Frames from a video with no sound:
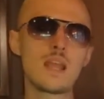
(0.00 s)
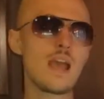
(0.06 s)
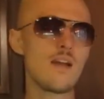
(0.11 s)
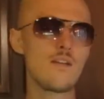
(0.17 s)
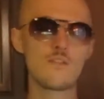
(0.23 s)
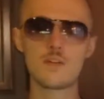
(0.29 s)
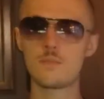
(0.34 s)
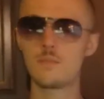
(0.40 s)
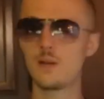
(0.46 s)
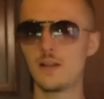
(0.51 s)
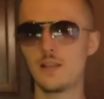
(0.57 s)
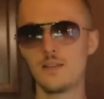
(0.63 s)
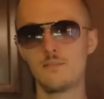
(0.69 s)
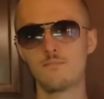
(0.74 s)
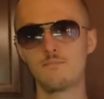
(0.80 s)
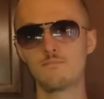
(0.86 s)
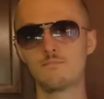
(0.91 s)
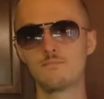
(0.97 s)
Everybody.
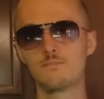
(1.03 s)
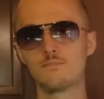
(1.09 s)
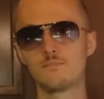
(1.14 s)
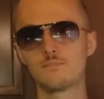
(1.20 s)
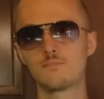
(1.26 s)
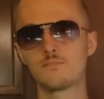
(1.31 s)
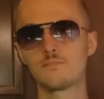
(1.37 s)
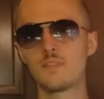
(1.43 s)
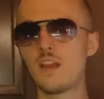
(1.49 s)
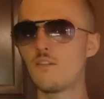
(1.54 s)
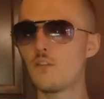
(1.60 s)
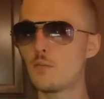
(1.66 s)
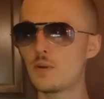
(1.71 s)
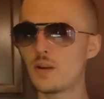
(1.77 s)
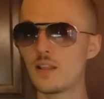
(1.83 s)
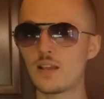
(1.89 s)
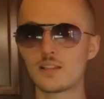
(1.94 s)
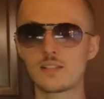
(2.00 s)

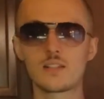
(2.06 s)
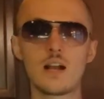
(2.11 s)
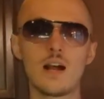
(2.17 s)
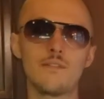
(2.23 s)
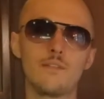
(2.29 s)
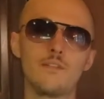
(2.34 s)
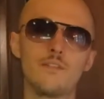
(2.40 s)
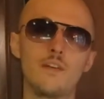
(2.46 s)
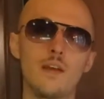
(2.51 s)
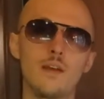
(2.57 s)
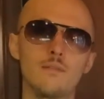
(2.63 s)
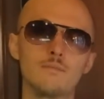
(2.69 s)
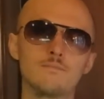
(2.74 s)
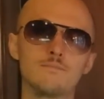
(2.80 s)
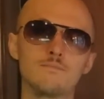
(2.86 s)
Everybody likes Covfefe.